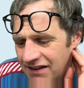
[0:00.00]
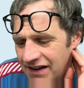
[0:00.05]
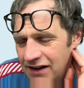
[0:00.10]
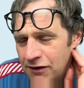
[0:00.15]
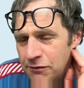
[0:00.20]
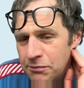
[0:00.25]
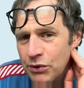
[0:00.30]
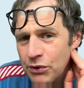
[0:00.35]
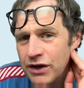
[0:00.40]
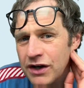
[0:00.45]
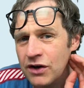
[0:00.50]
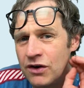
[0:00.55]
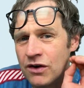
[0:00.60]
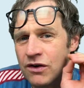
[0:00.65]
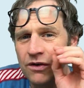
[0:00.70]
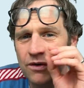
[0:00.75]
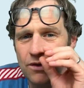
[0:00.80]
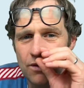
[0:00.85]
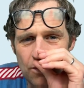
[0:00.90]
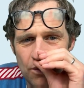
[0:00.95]
is putting
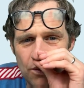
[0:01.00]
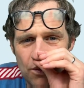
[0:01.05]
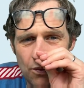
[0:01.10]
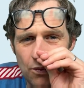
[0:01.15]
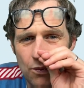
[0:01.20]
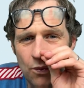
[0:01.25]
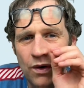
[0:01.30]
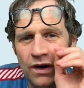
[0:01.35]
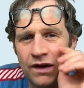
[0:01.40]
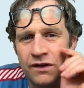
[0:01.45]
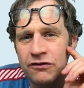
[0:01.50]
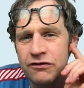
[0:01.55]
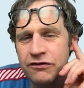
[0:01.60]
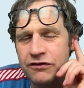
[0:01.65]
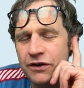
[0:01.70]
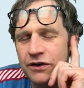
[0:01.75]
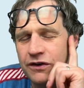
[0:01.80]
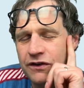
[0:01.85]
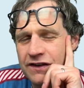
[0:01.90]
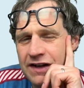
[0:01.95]
one
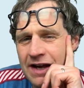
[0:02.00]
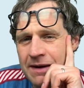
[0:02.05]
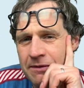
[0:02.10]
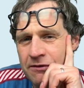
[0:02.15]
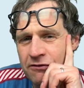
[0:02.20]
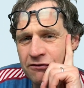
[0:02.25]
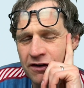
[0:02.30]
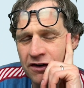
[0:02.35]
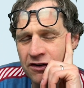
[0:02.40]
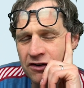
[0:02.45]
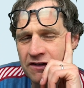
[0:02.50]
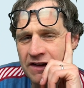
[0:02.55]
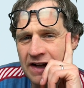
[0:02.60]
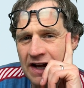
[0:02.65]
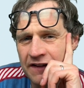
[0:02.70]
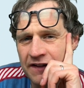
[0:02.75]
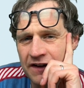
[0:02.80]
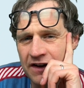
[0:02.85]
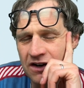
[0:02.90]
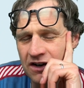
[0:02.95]
footstep in front of the
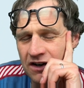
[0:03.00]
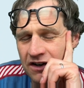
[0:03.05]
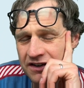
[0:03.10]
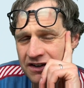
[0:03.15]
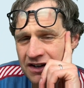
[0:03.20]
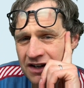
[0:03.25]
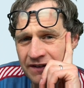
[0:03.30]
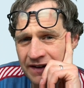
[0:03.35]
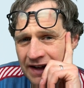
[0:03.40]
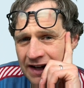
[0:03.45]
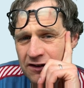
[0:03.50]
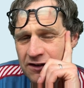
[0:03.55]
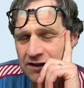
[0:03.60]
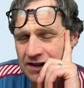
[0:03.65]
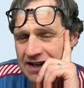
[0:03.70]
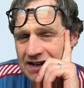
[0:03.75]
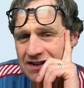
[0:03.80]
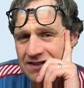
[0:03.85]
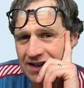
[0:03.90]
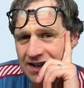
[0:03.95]
other hard? No, that's
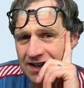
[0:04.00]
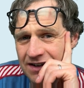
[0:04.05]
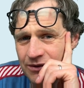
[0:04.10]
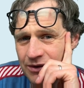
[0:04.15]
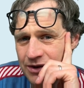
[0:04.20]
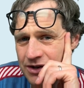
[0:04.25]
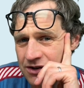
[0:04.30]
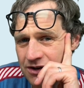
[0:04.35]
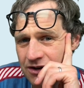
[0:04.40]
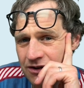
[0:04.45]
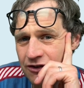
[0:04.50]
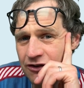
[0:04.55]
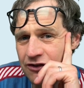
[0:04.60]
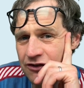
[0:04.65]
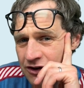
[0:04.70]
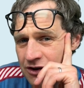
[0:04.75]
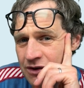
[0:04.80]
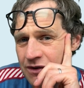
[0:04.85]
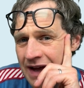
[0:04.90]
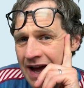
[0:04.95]
easy. Well, you can just
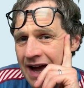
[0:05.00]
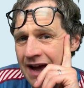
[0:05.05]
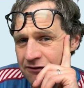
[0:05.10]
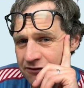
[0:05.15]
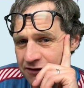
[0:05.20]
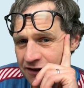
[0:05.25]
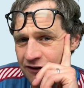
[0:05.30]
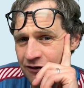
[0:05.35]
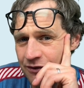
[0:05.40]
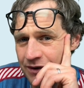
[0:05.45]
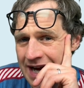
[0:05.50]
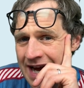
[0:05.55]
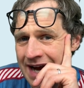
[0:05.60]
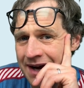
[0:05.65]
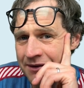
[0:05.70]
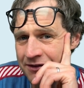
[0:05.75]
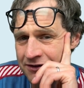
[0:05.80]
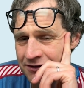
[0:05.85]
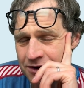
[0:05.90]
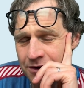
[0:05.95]
do that for 3
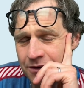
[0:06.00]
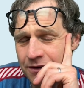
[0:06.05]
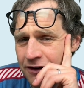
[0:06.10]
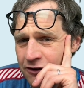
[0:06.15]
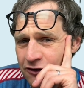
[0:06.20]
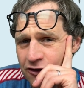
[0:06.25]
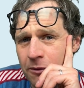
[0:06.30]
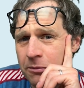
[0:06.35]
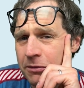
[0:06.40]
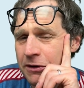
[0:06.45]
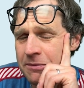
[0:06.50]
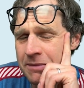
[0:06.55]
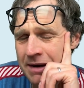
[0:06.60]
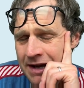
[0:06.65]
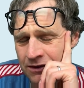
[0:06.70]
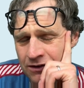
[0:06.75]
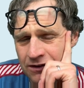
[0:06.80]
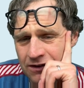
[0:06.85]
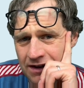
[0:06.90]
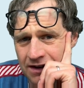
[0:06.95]
hours and you're at the top of the
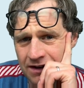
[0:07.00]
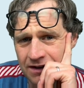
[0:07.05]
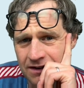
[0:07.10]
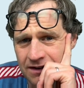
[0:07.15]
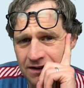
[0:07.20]
mountain.